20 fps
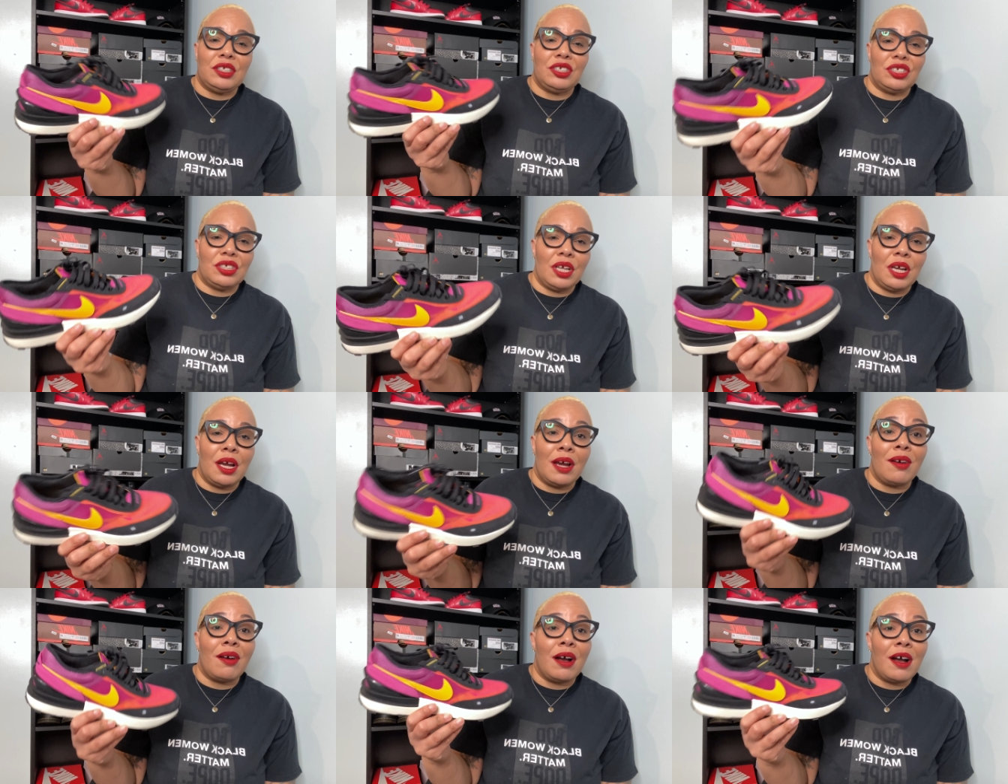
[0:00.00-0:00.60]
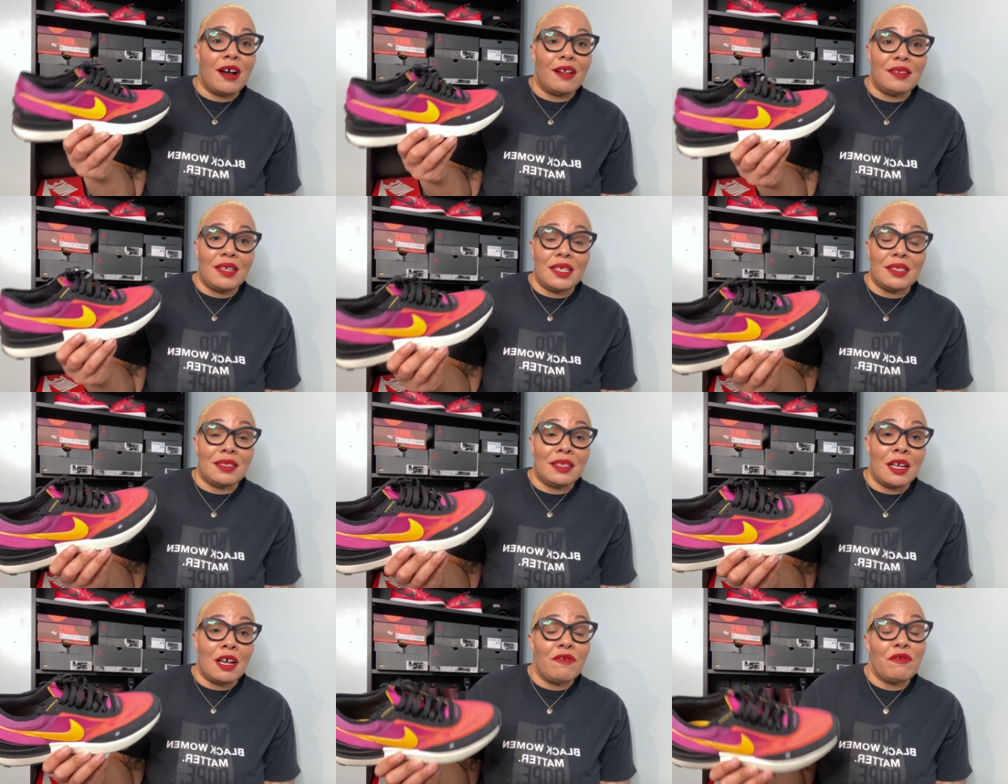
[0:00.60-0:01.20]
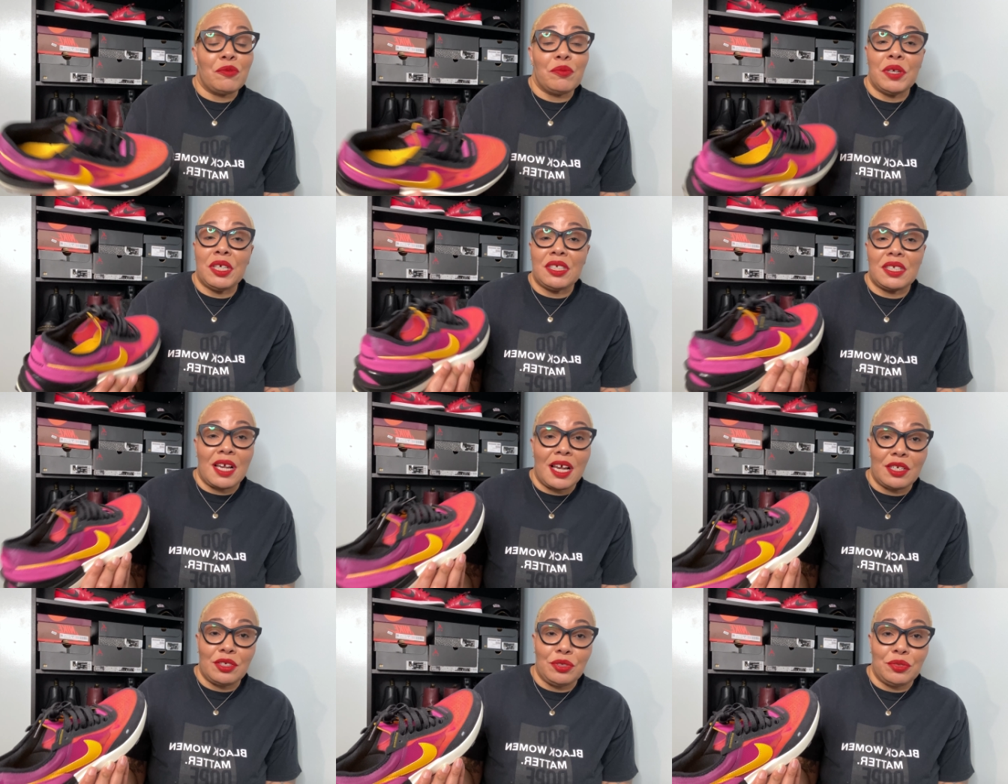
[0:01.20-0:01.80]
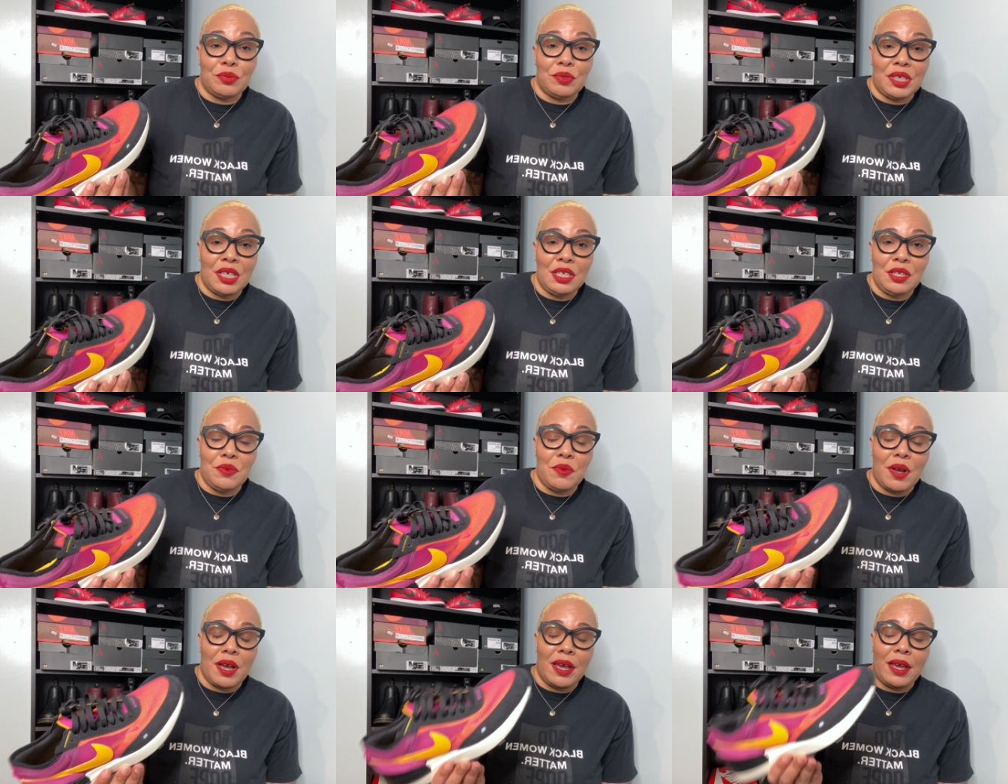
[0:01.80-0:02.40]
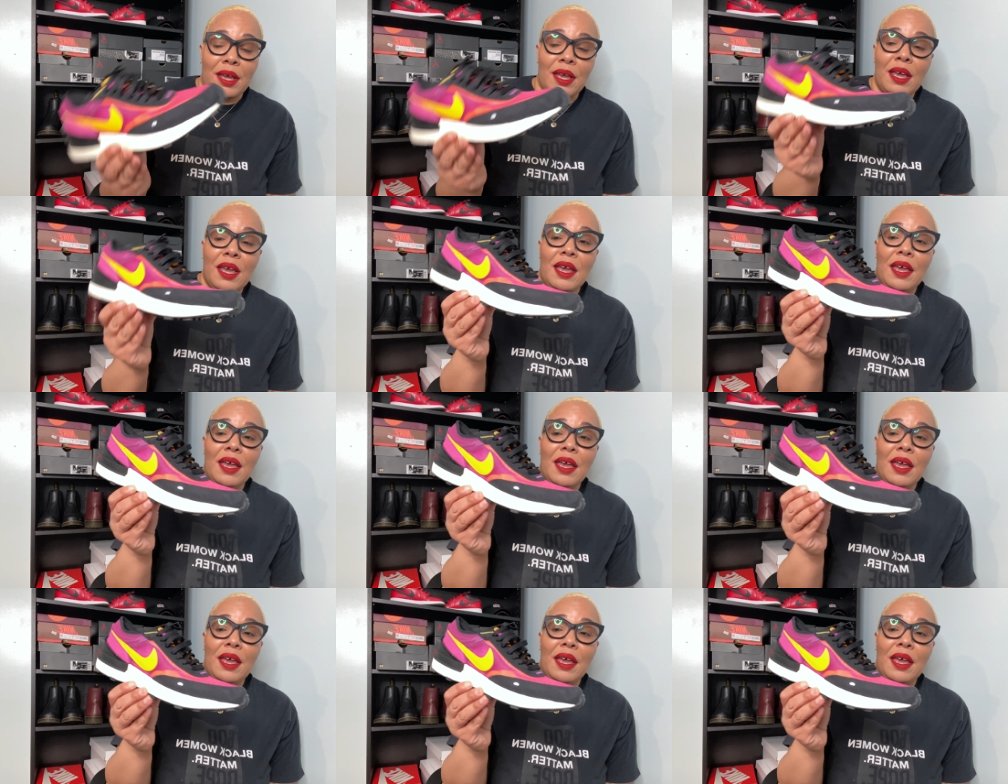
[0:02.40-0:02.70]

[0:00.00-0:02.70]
share all that stuff, which I do anyway.